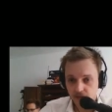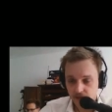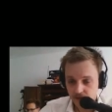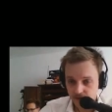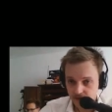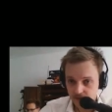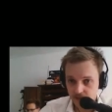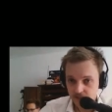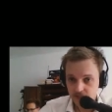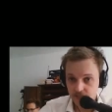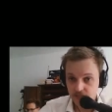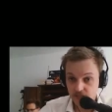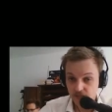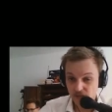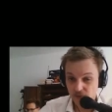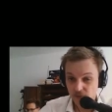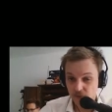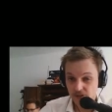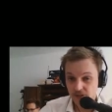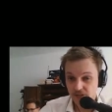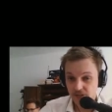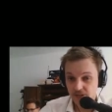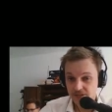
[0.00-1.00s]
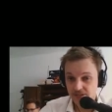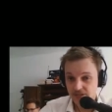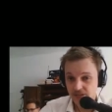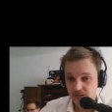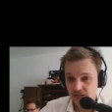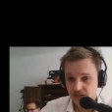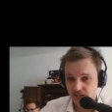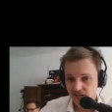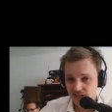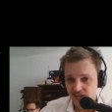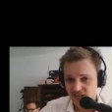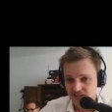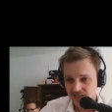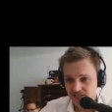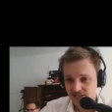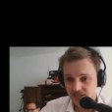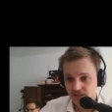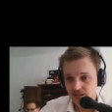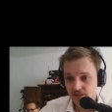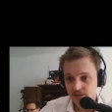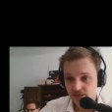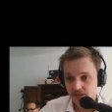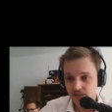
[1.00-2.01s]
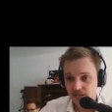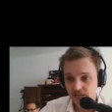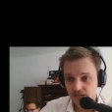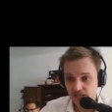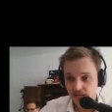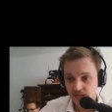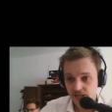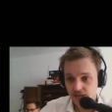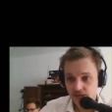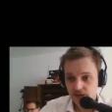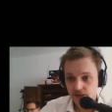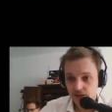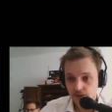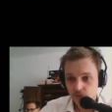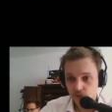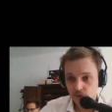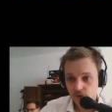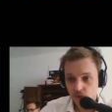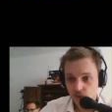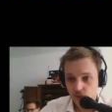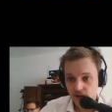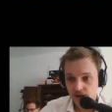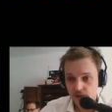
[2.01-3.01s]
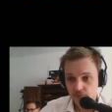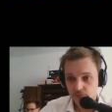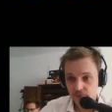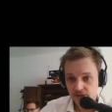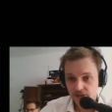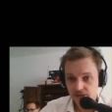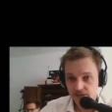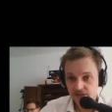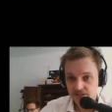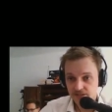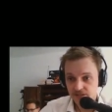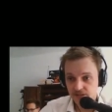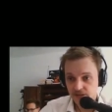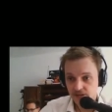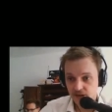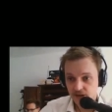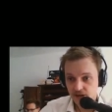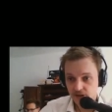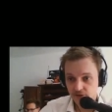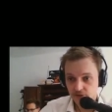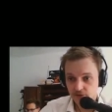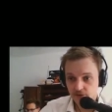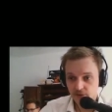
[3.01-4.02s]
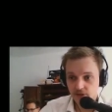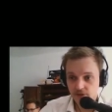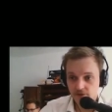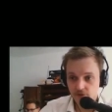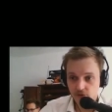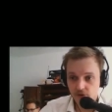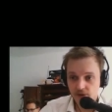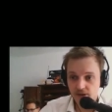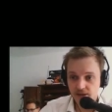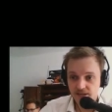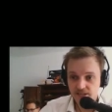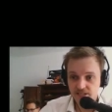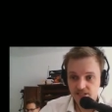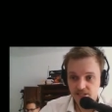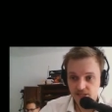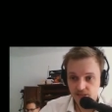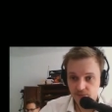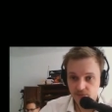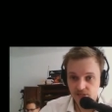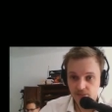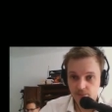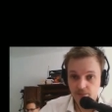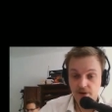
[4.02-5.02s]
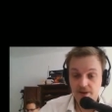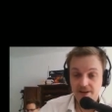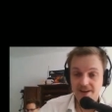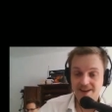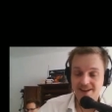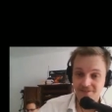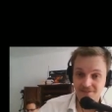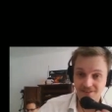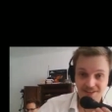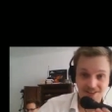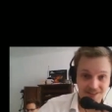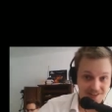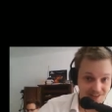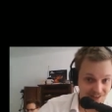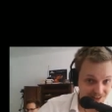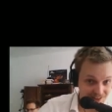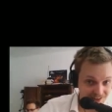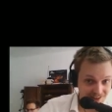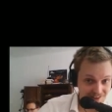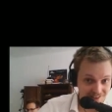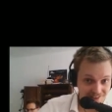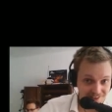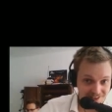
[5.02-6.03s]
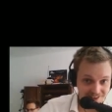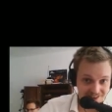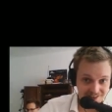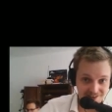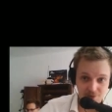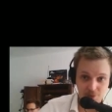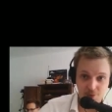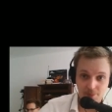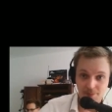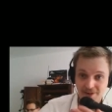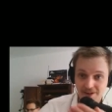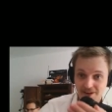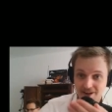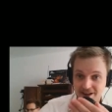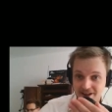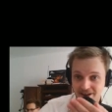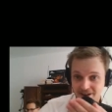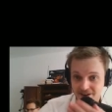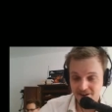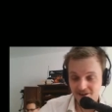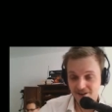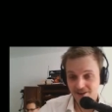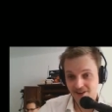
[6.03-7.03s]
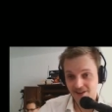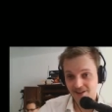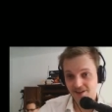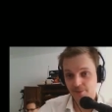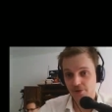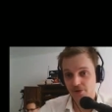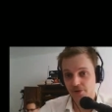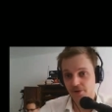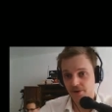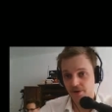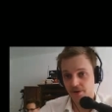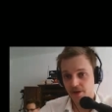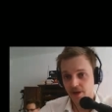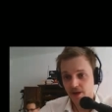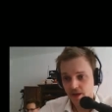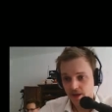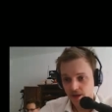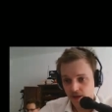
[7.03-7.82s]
This is not what it does. It has the requirement of if your hand is empty. But if it did not have that, it would be utterly broken.